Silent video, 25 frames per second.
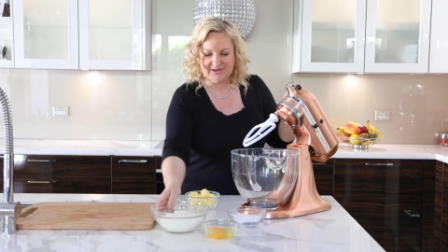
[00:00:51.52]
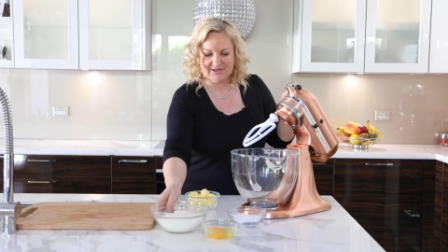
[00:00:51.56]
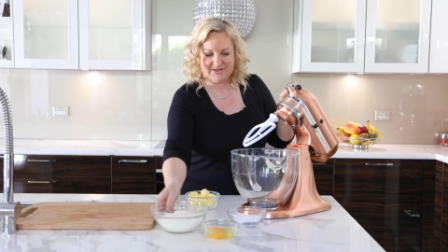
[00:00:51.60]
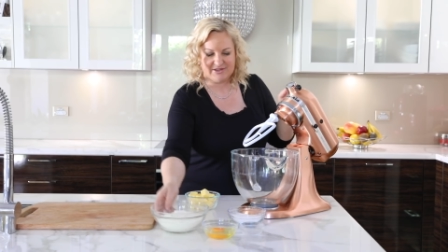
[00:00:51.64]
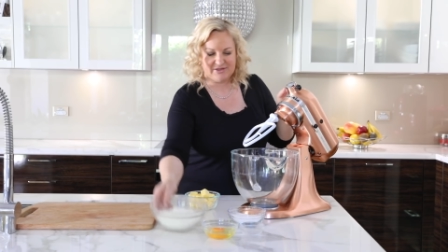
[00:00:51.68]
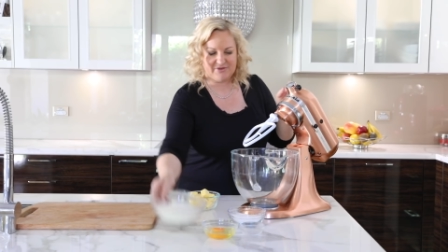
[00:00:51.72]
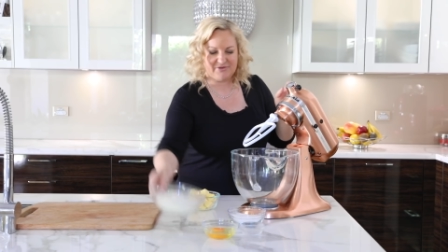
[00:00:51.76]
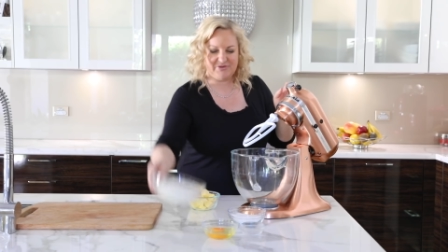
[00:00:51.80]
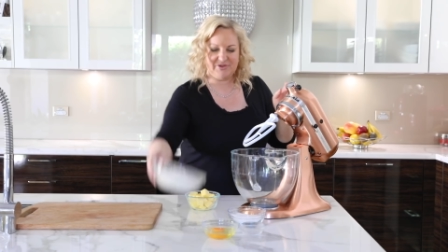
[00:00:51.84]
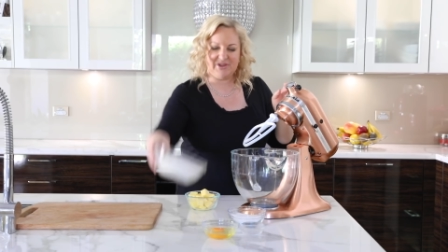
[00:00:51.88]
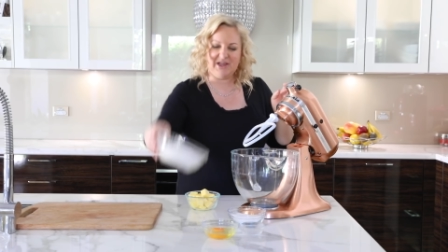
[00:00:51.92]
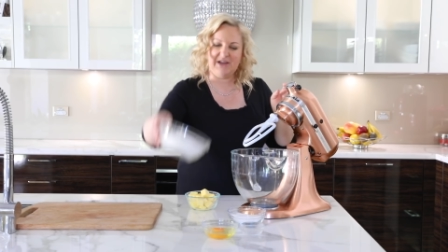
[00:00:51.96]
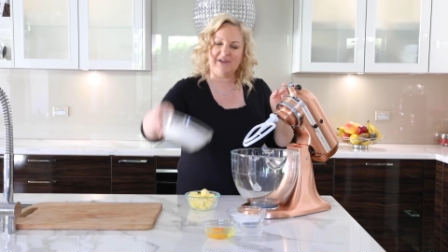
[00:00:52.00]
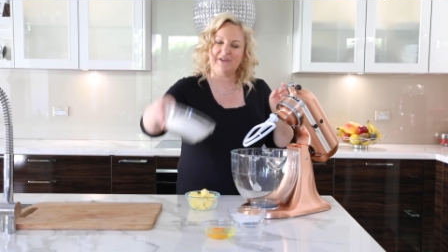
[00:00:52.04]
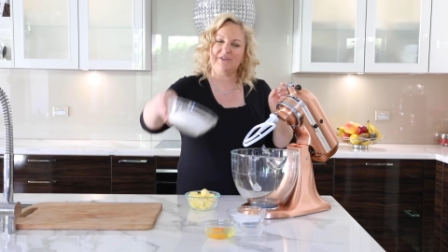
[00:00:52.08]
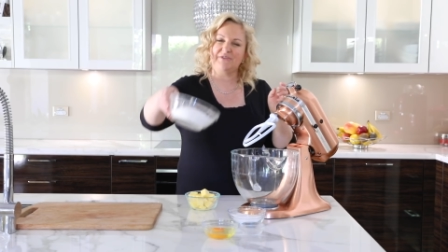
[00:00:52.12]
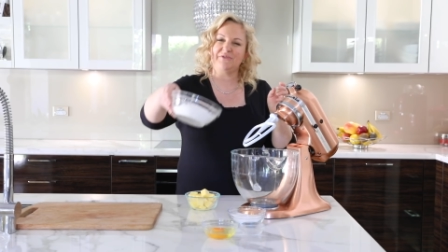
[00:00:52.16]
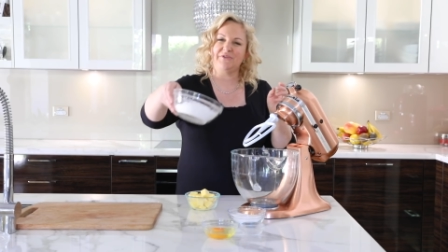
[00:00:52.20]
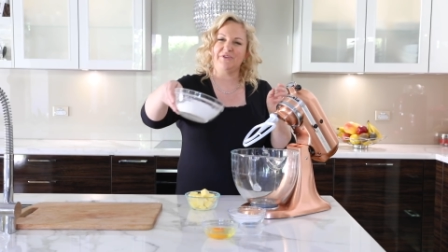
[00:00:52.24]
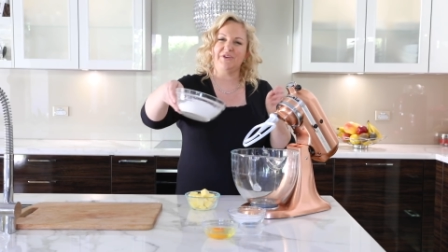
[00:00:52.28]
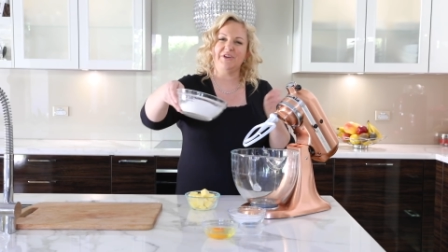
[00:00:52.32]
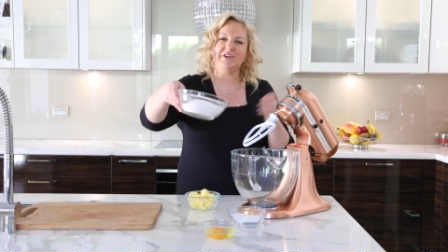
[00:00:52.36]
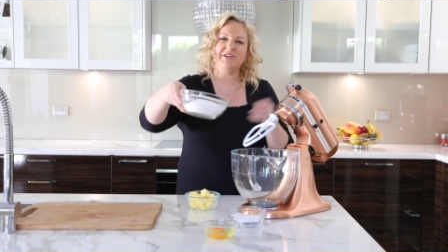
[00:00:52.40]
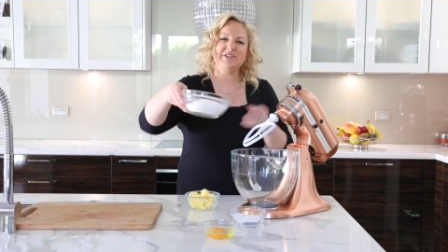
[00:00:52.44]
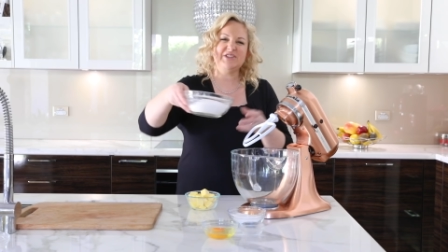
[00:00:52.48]
So flour in
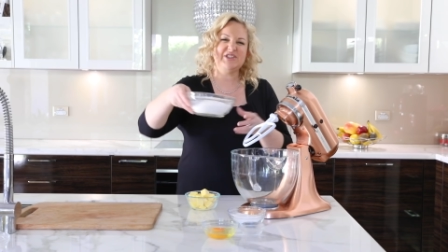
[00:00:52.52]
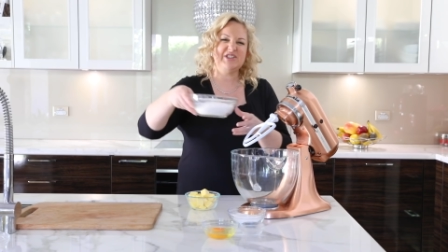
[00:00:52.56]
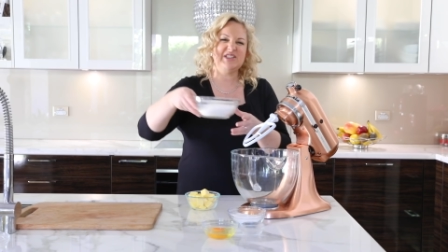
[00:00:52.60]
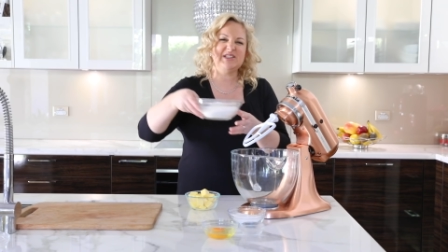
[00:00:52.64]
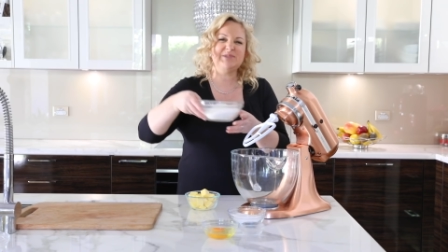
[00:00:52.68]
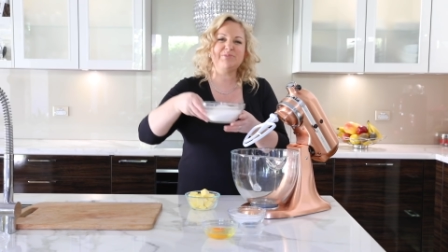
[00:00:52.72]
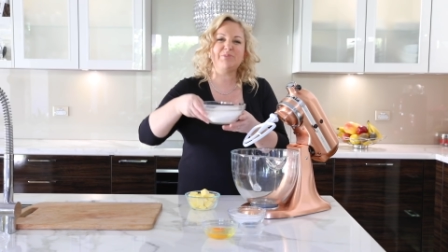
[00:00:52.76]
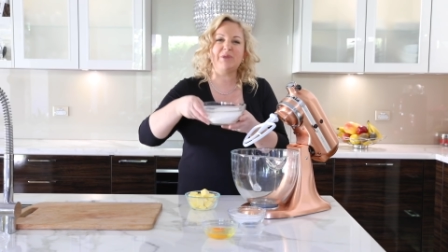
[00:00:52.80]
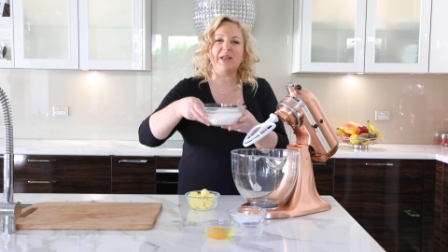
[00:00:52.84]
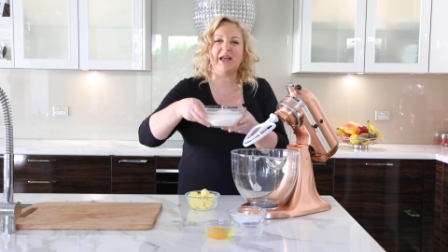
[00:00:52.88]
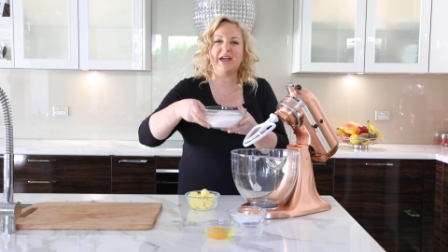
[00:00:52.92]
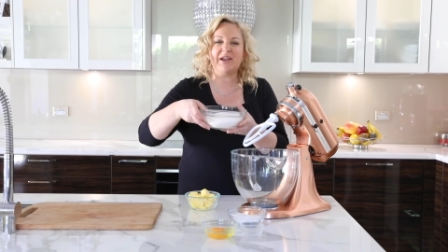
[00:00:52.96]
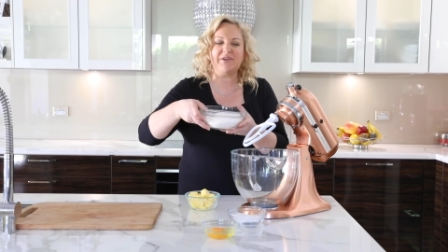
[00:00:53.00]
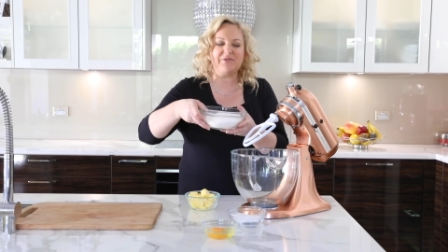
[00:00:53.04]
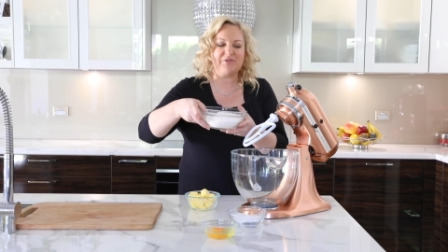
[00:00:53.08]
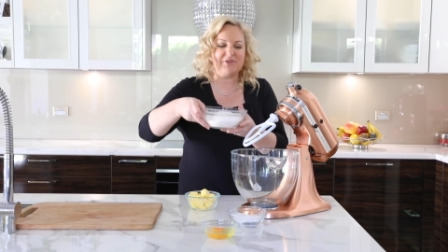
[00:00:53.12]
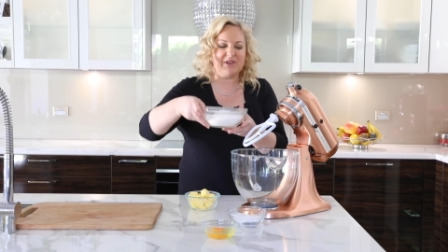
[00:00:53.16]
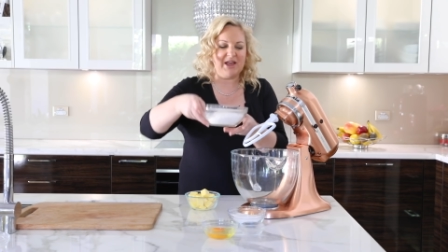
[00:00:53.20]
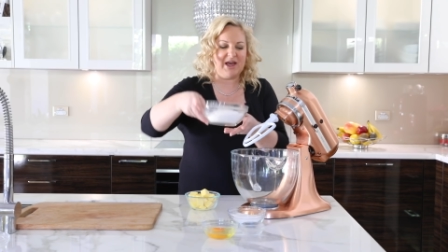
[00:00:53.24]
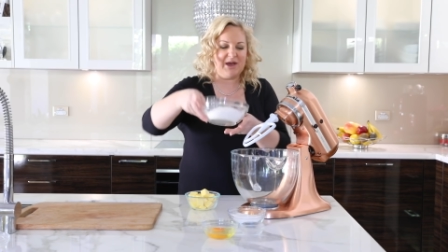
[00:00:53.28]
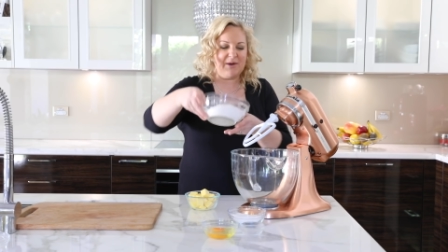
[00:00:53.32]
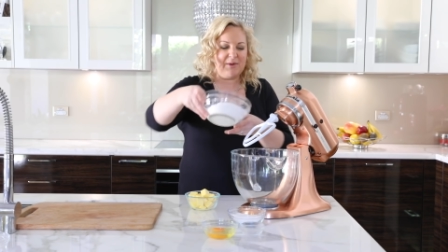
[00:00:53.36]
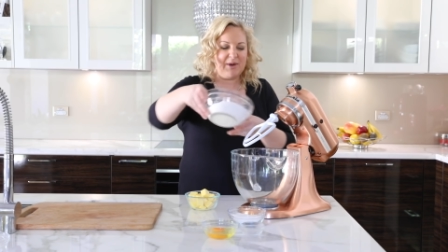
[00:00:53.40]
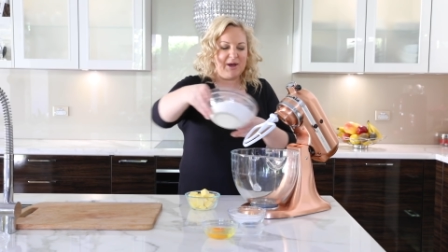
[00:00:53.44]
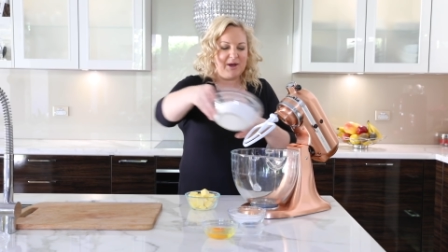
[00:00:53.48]
first, just plain
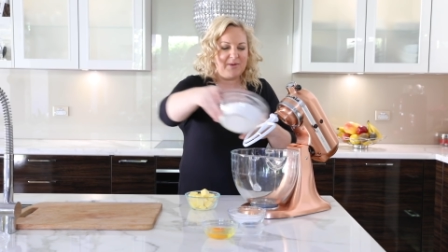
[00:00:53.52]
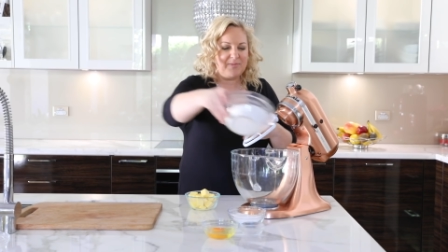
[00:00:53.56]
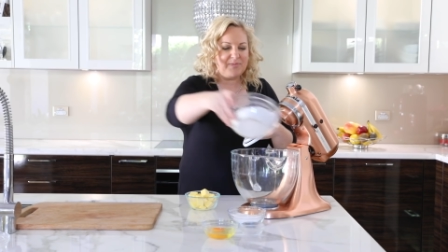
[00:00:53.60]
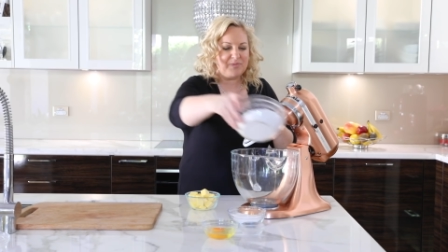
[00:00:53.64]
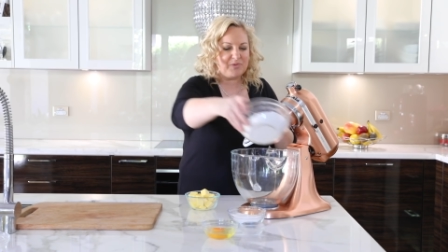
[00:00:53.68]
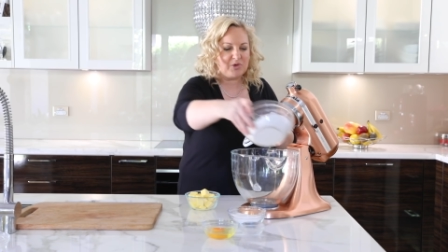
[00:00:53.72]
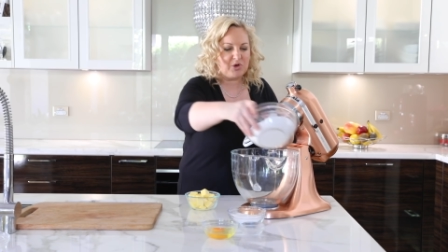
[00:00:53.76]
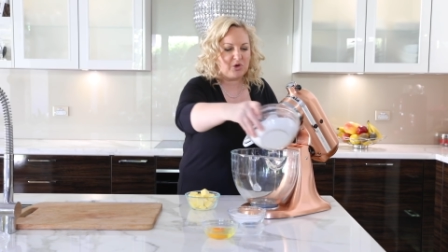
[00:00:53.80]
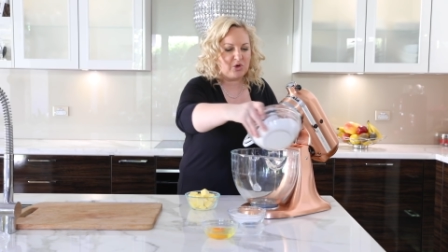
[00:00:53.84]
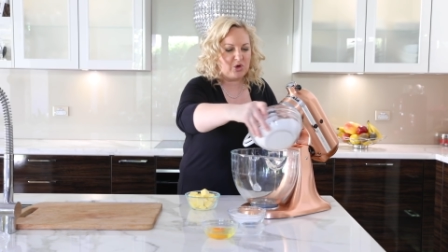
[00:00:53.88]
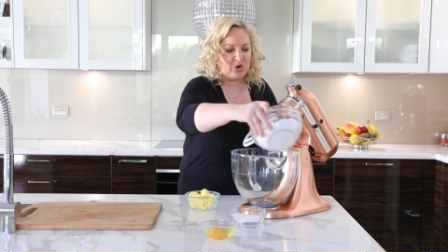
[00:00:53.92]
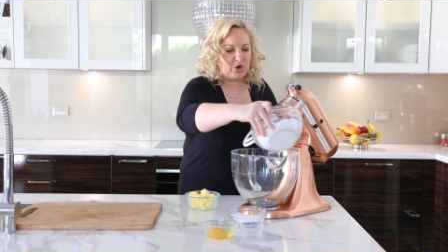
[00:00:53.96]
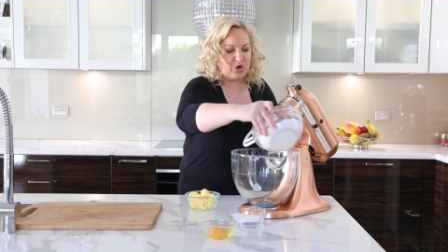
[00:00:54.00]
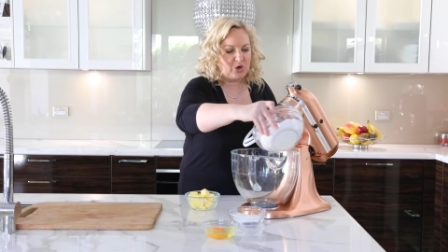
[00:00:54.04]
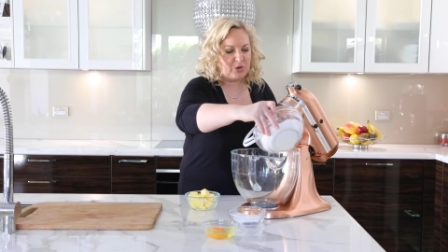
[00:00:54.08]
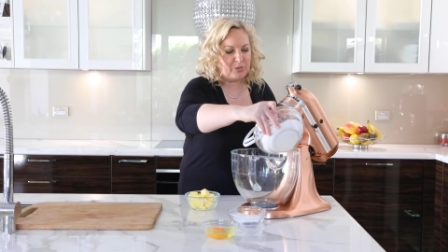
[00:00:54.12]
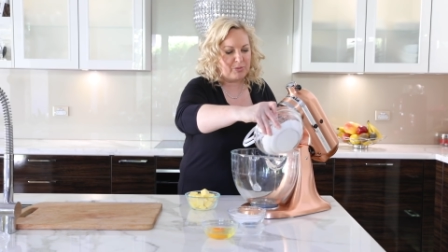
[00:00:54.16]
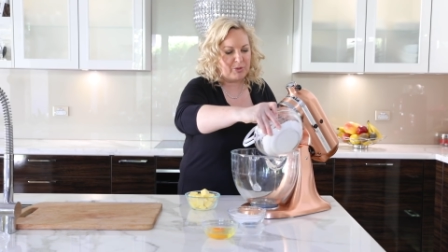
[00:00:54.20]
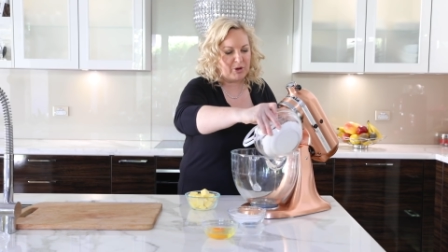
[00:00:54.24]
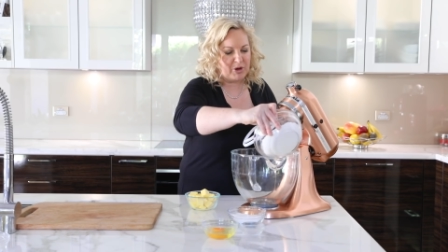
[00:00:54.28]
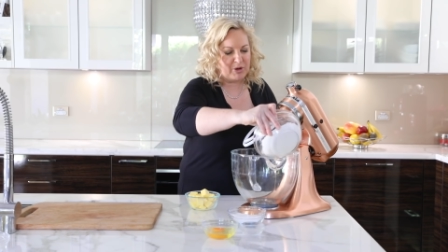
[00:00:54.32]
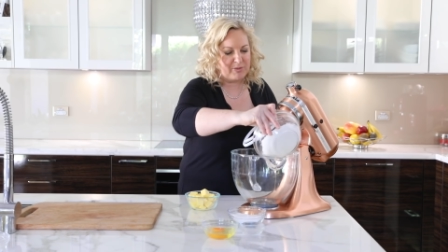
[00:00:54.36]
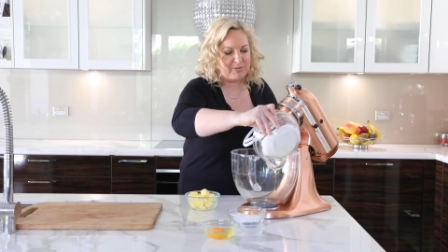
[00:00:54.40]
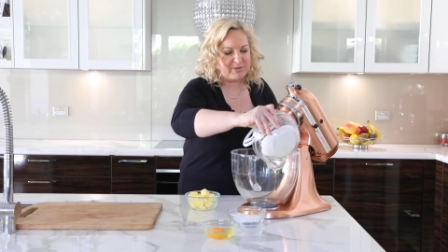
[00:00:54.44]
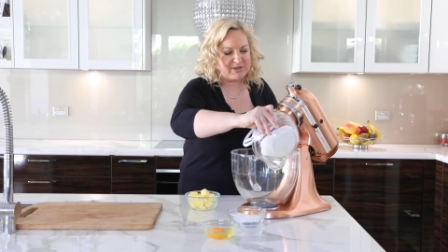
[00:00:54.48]
flour or
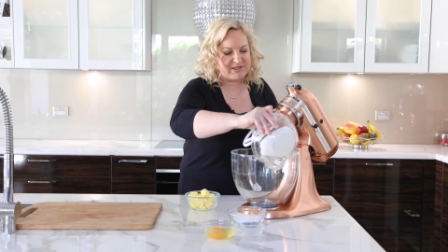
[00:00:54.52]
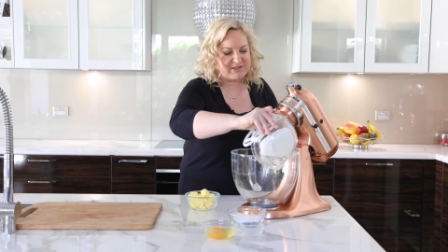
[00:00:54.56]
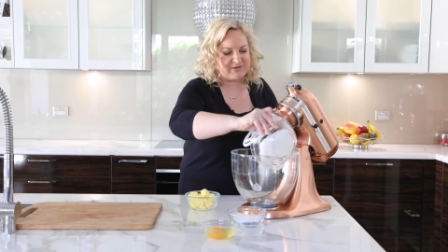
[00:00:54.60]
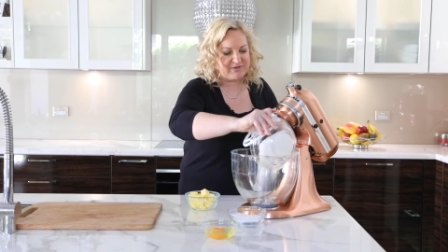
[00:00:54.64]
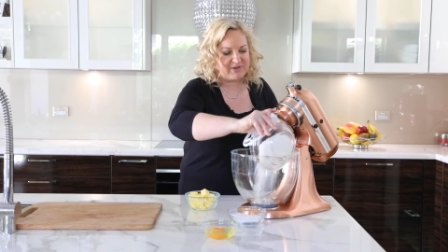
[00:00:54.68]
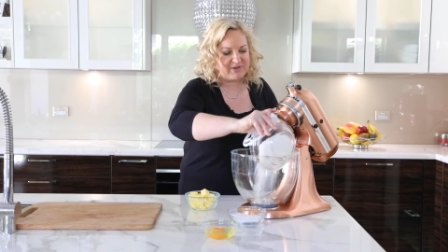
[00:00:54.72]
all-purpose